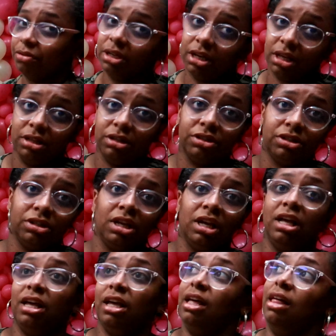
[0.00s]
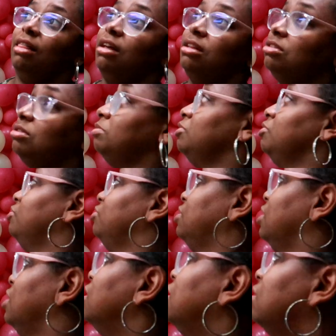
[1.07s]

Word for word: 3 colors. That's almost,